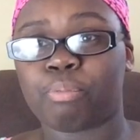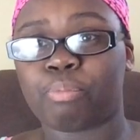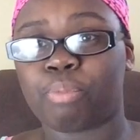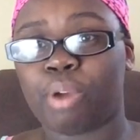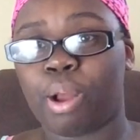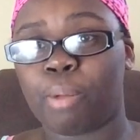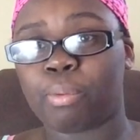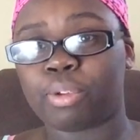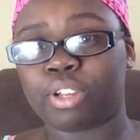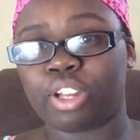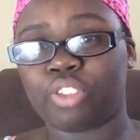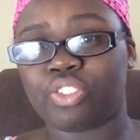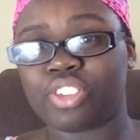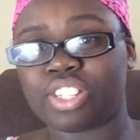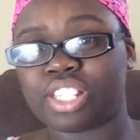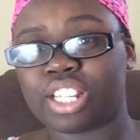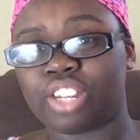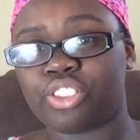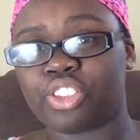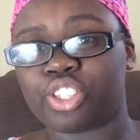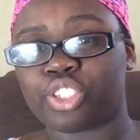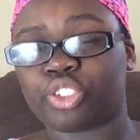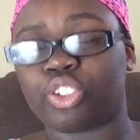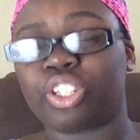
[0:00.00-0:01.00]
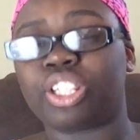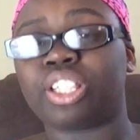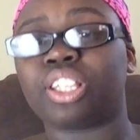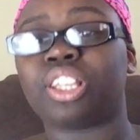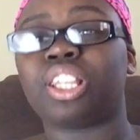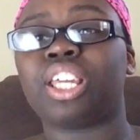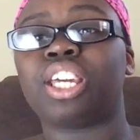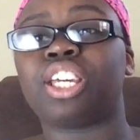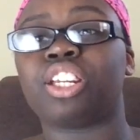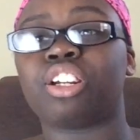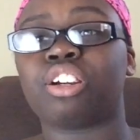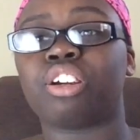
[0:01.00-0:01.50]
probably on this side of the
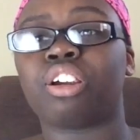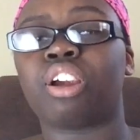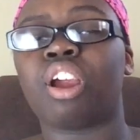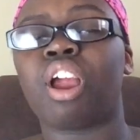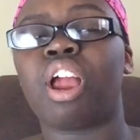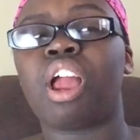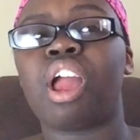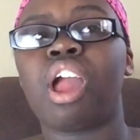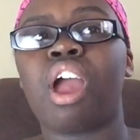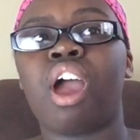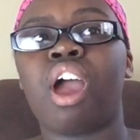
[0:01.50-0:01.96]
screen later,